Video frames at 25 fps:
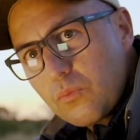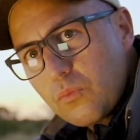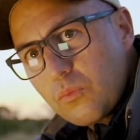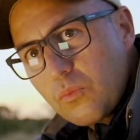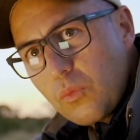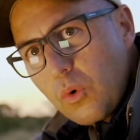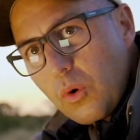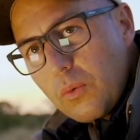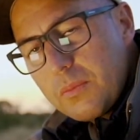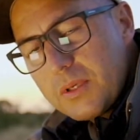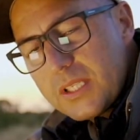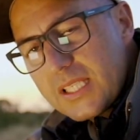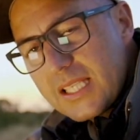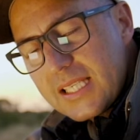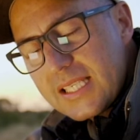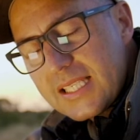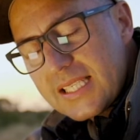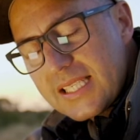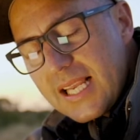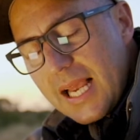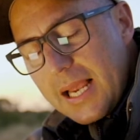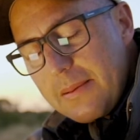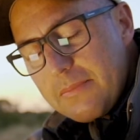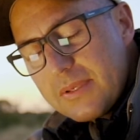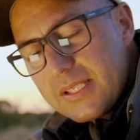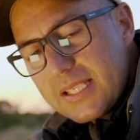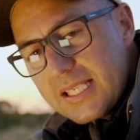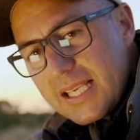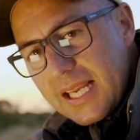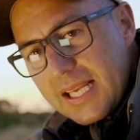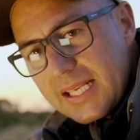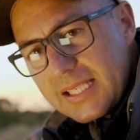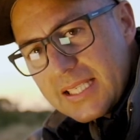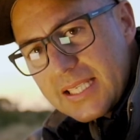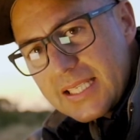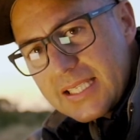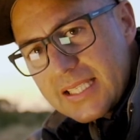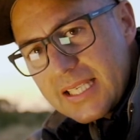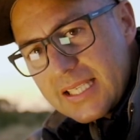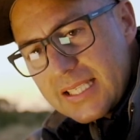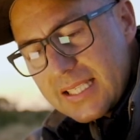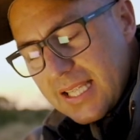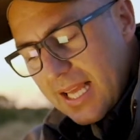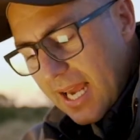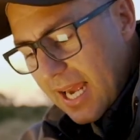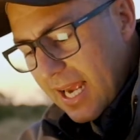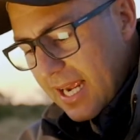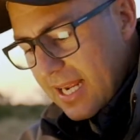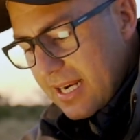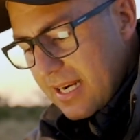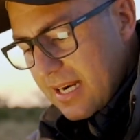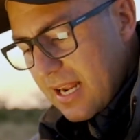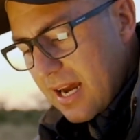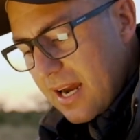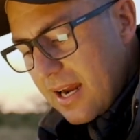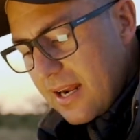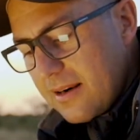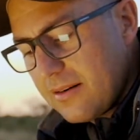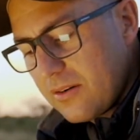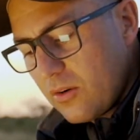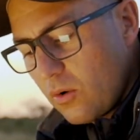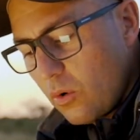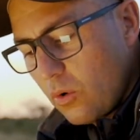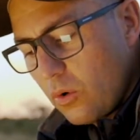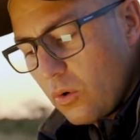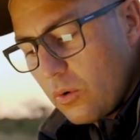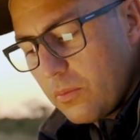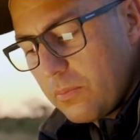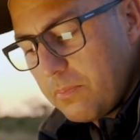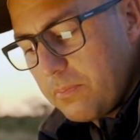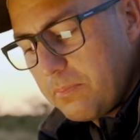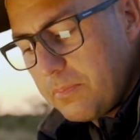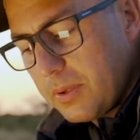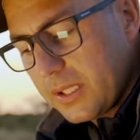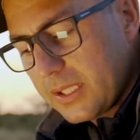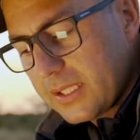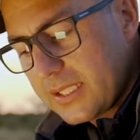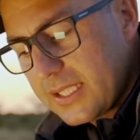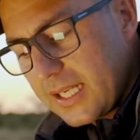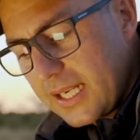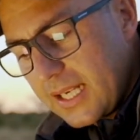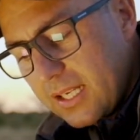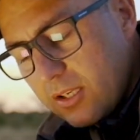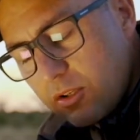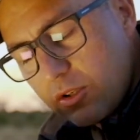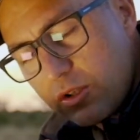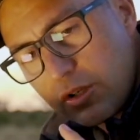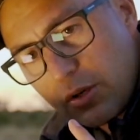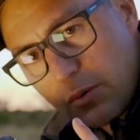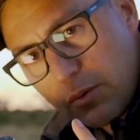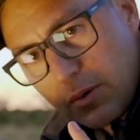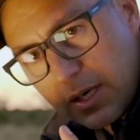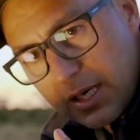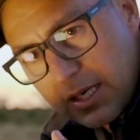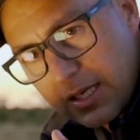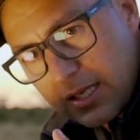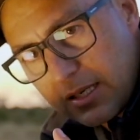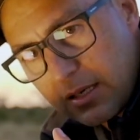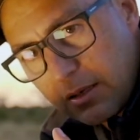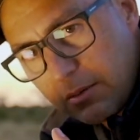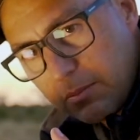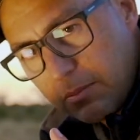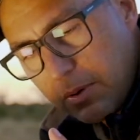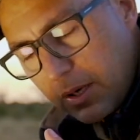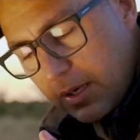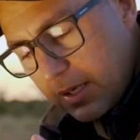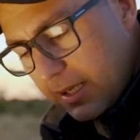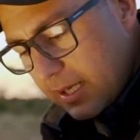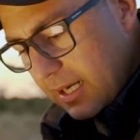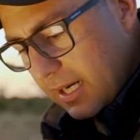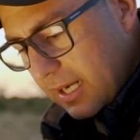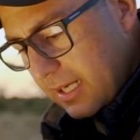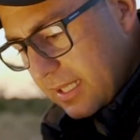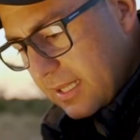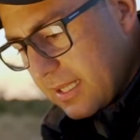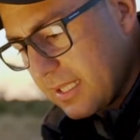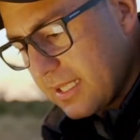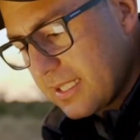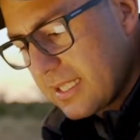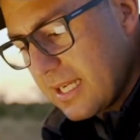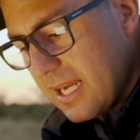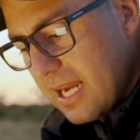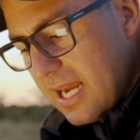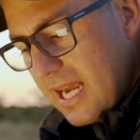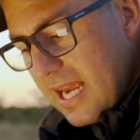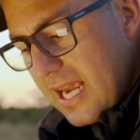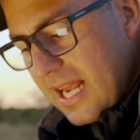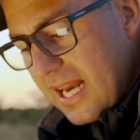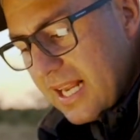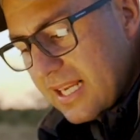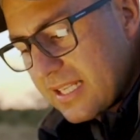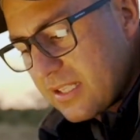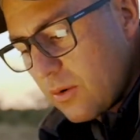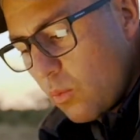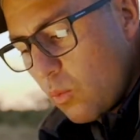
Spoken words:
almost the same settings as the A9, all built into a little body like this. It has a